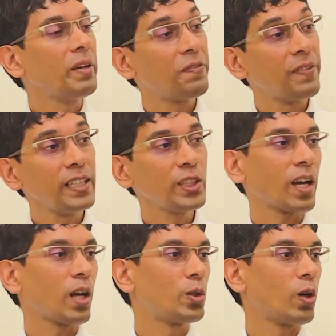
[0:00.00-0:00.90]
finish
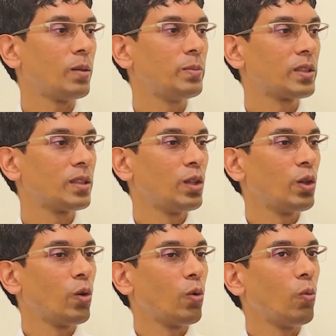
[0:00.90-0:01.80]
our jobs,
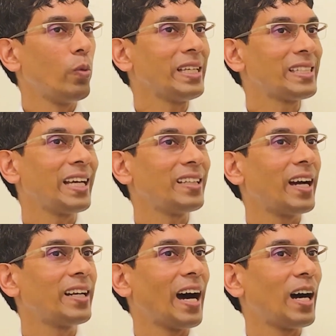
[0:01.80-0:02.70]
we say
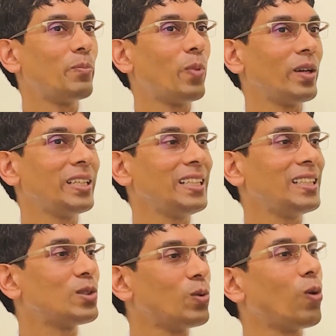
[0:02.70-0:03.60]
that our body
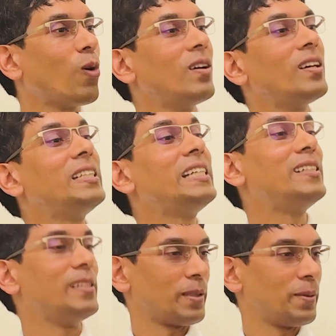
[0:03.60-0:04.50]
is no longer
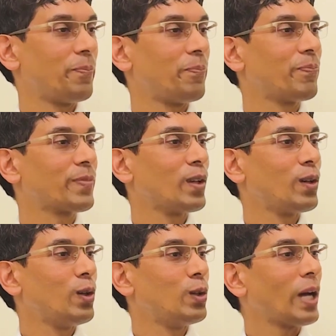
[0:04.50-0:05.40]
needed.
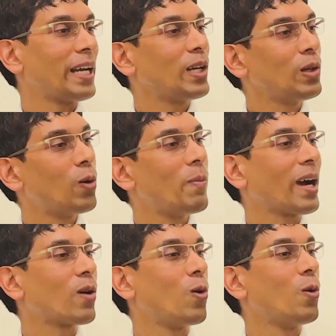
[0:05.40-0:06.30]
So I can go back
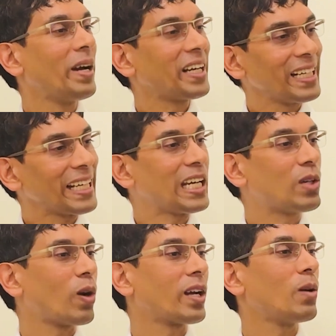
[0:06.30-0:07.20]
home. I can eat
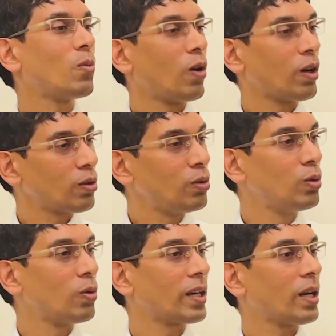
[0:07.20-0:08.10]
what I want, do
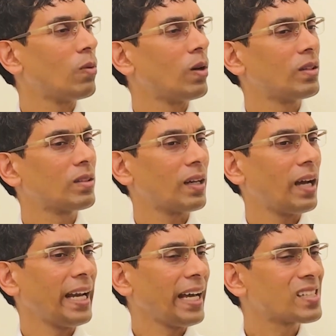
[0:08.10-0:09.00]
what I want.
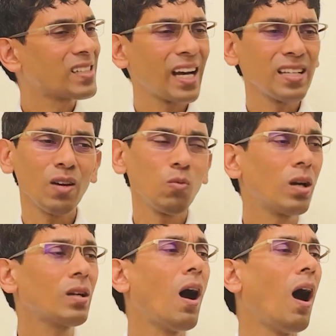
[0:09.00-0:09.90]
And exercise, I
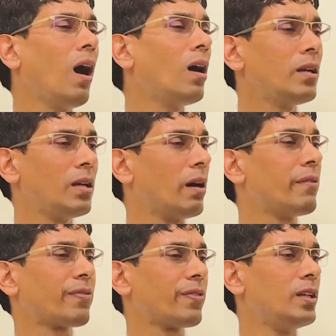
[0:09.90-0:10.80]
worked hard
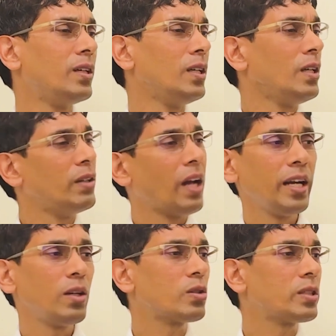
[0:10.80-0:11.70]
enough.
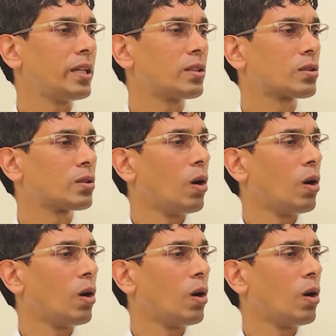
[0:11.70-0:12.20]
9 to 6.